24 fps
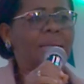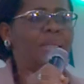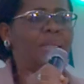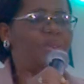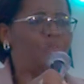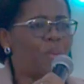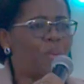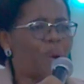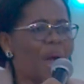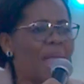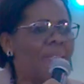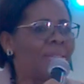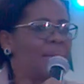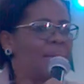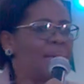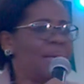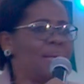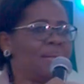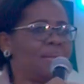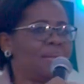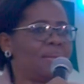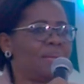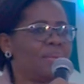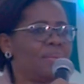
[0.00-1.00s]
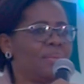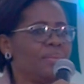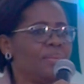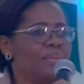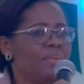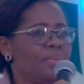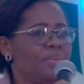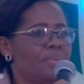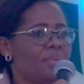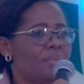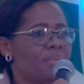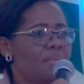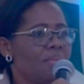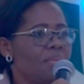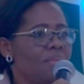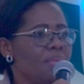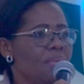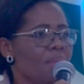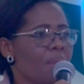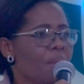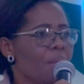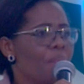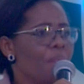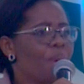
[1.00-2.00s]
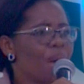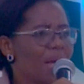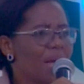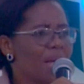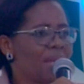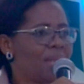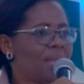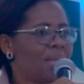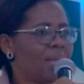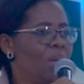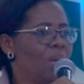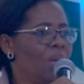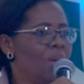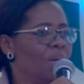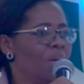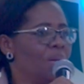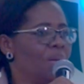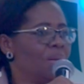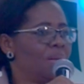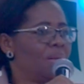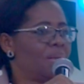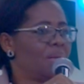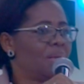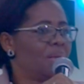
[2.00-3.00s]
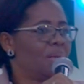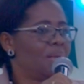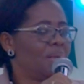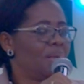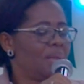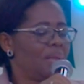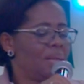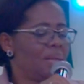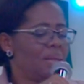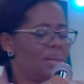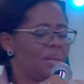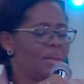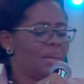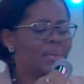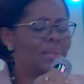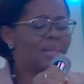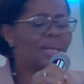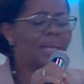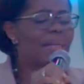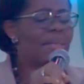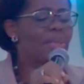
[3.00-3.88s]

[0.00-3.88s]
presence. Praise the Lord. He says,